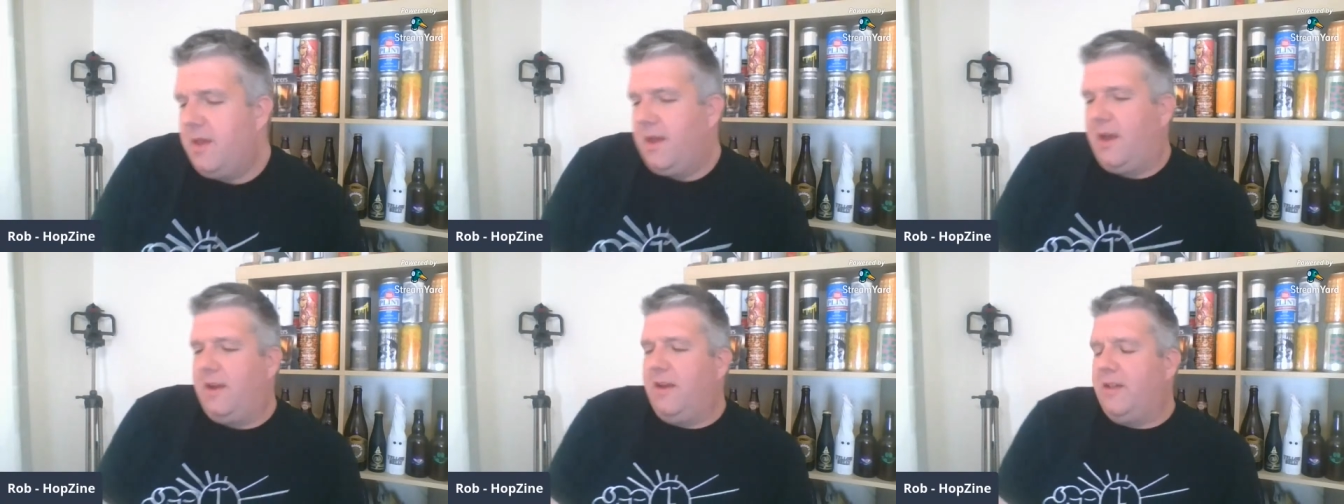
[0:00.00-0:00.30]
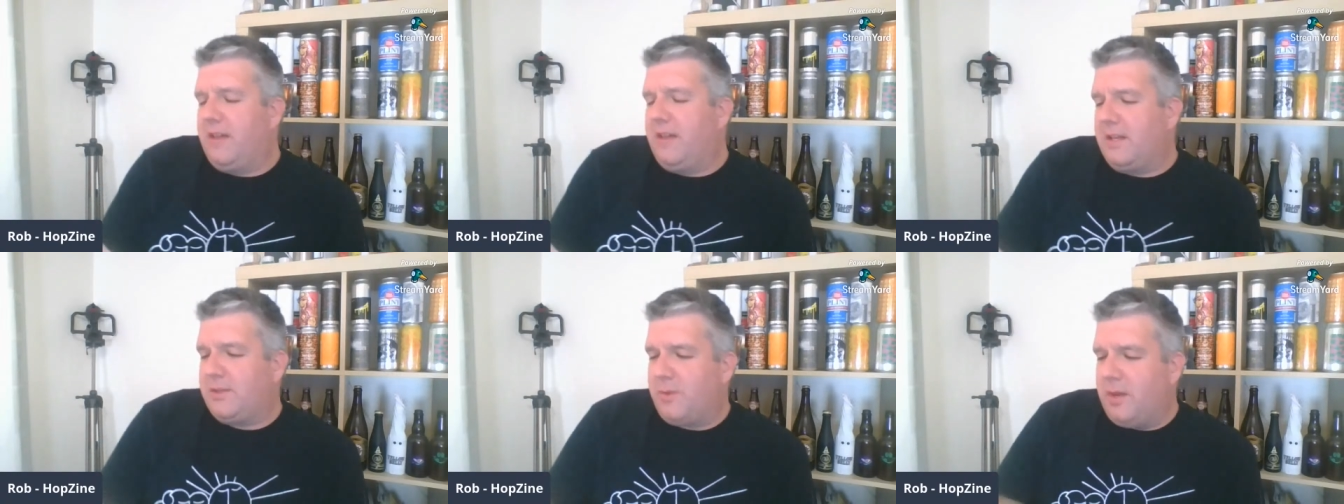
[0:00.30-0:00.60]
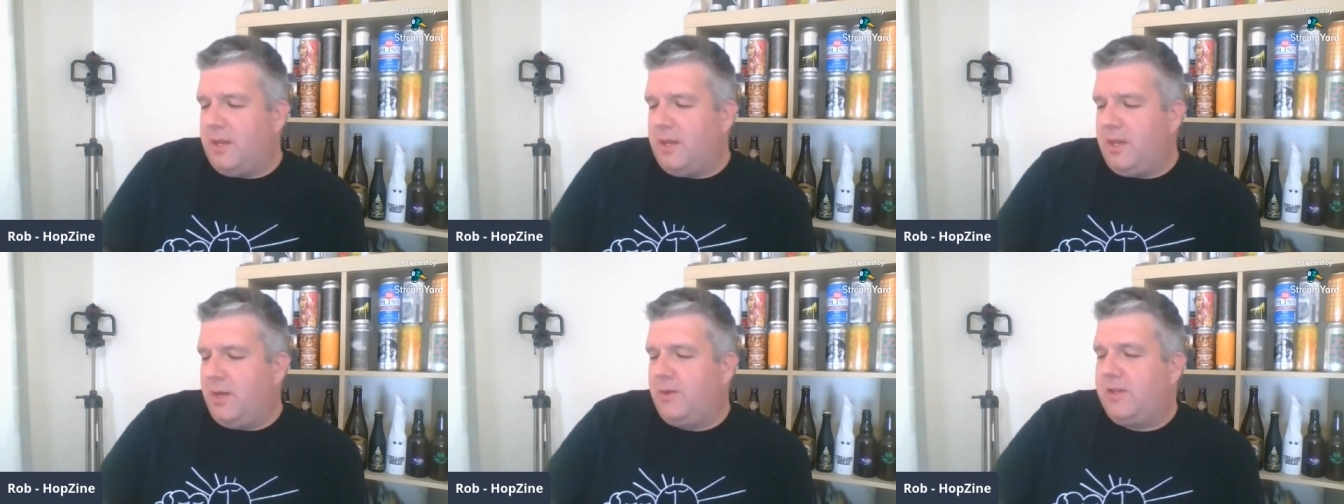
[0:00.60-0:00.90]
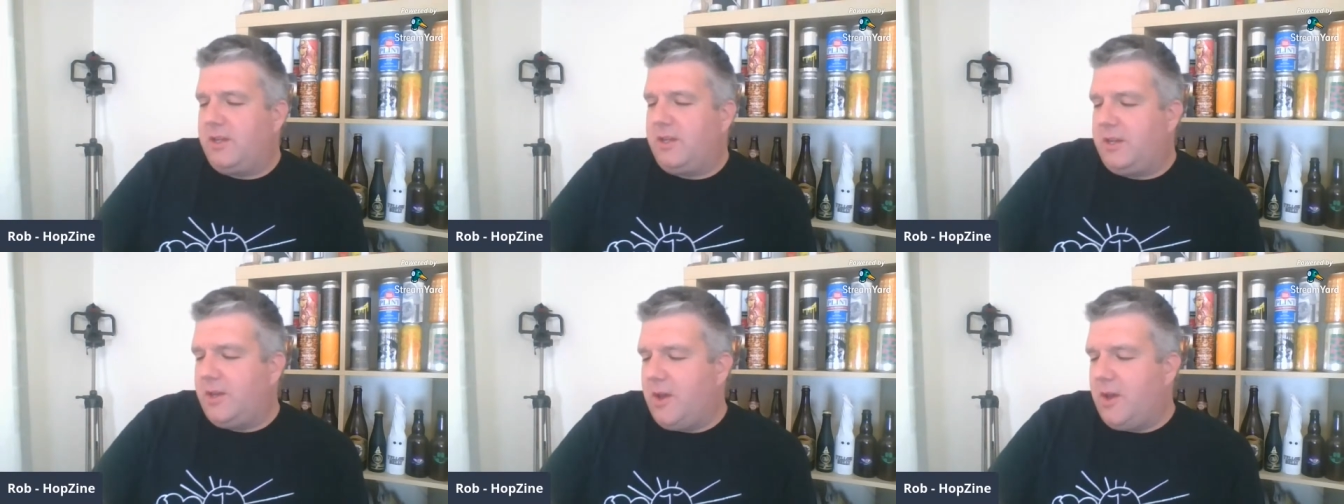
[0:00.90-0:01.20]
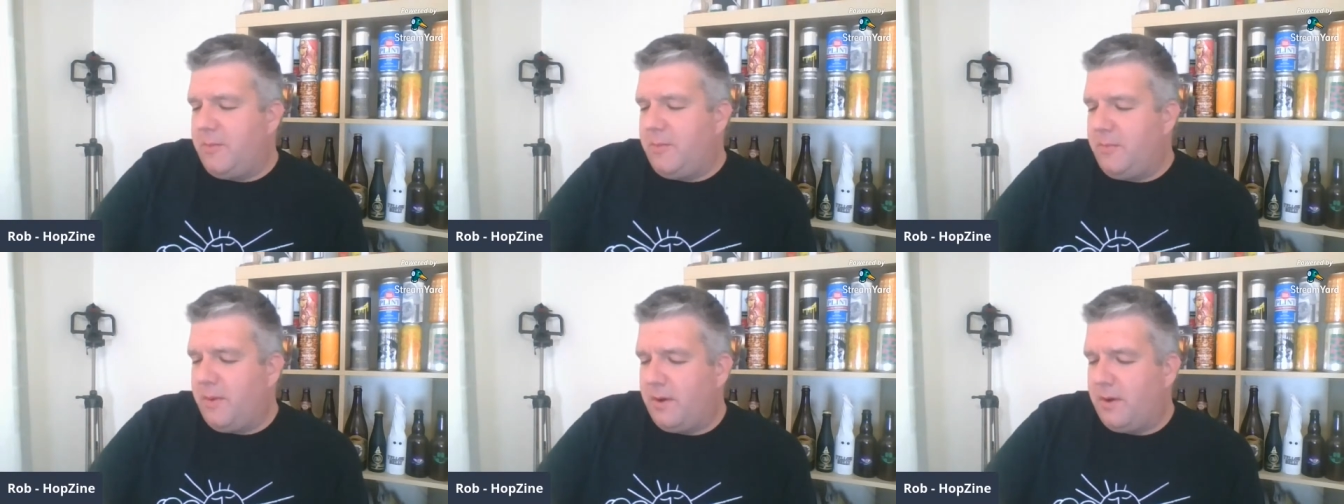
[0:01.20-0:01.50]
I know that's what you're usually
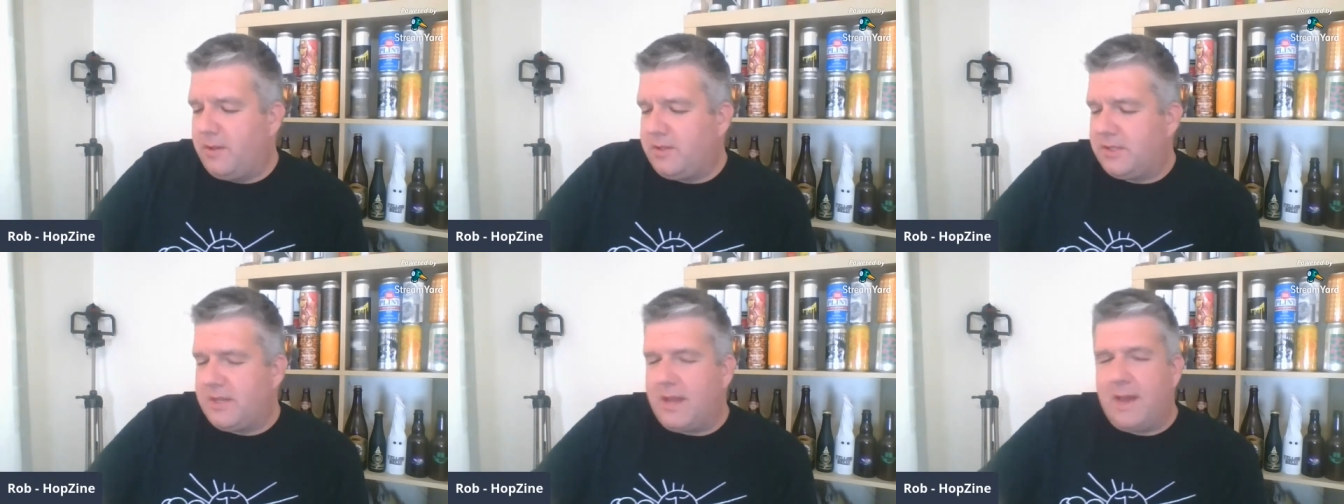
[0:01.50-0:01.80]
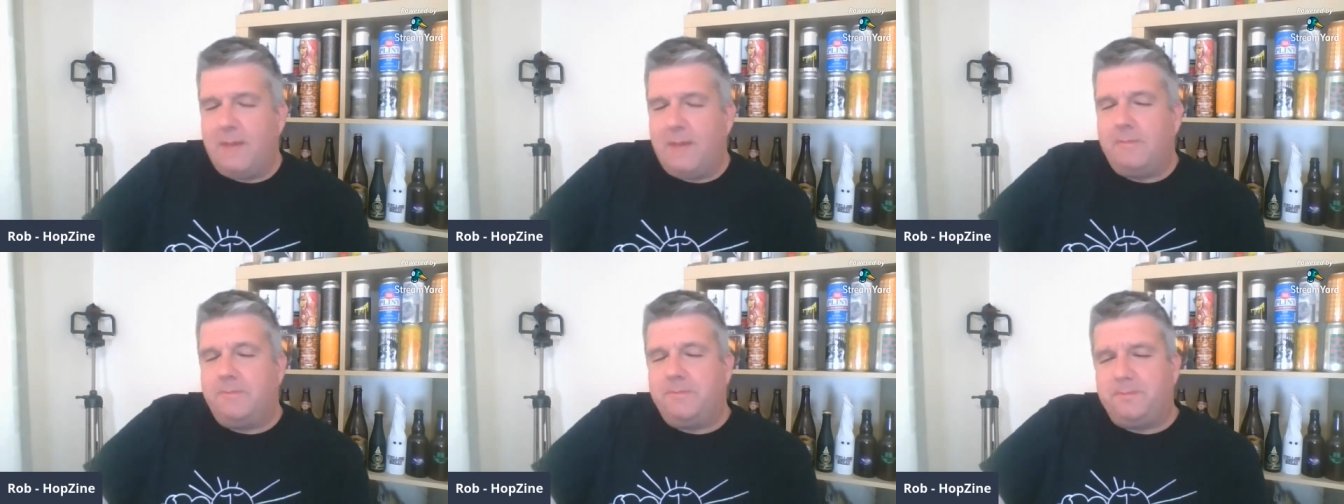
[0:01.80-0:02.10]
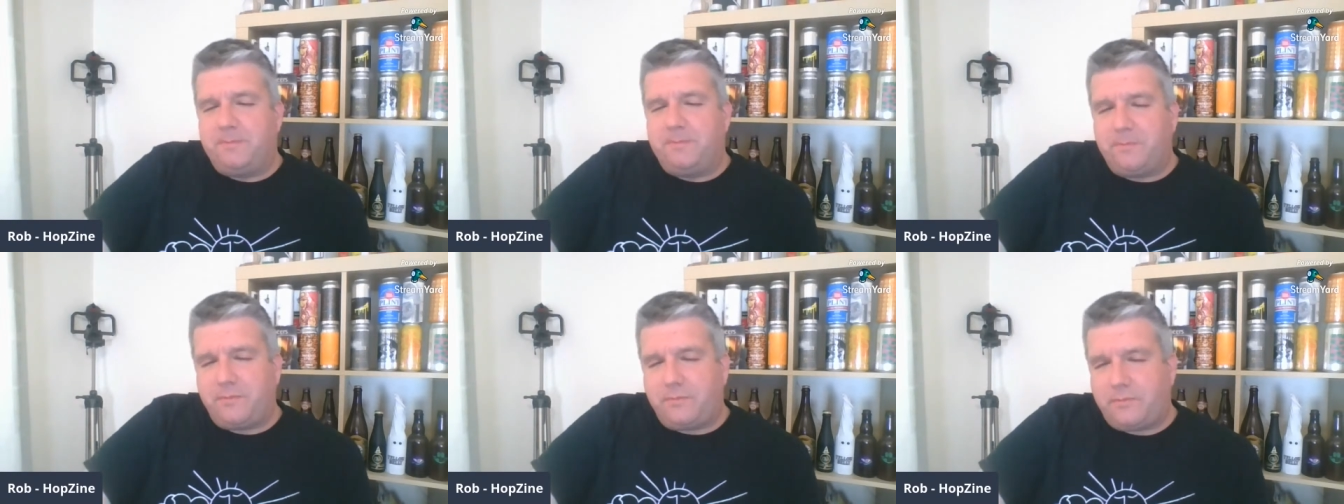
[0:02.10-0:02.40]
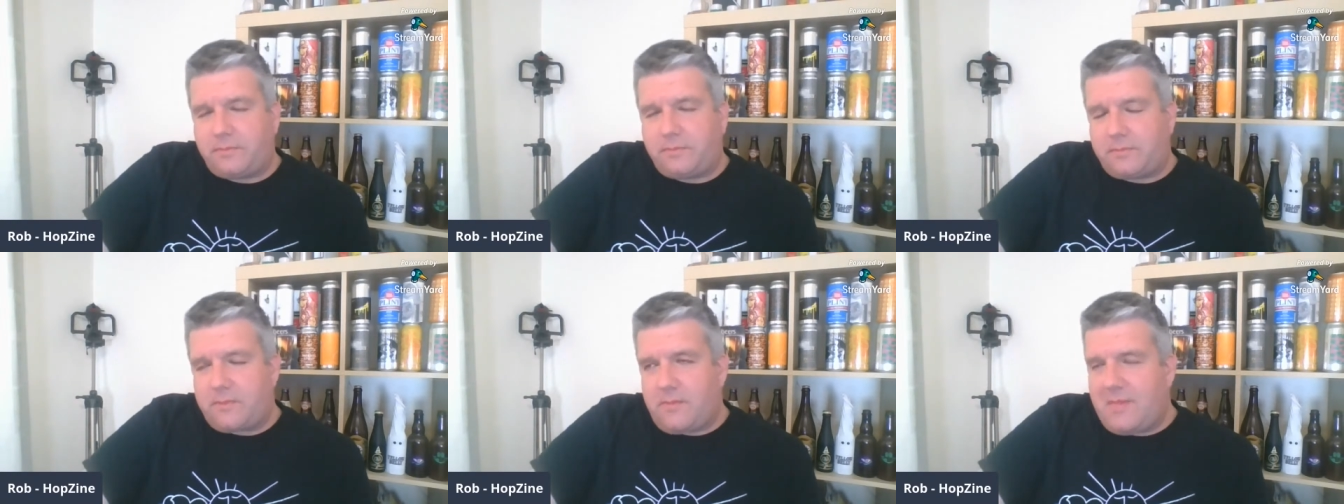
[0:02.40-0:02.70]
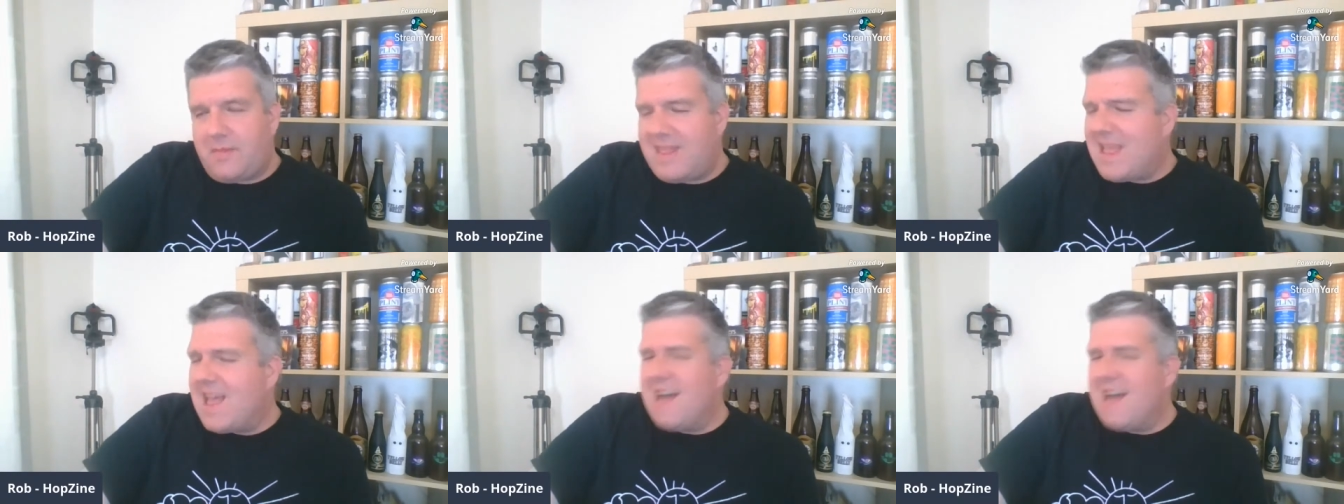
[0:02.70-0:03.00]
doing, but
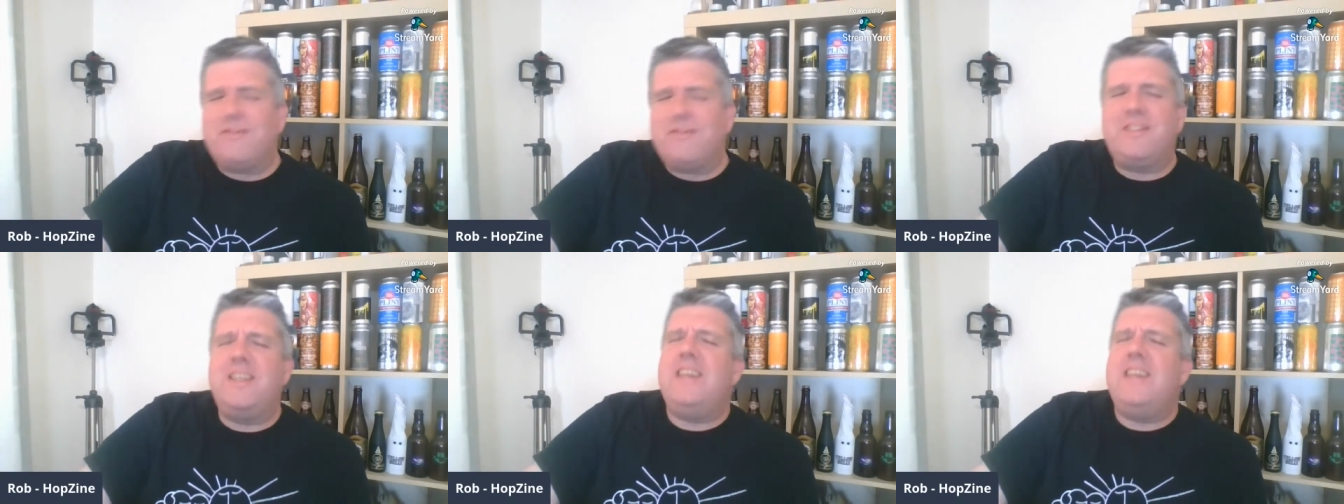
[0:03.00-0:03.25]
I've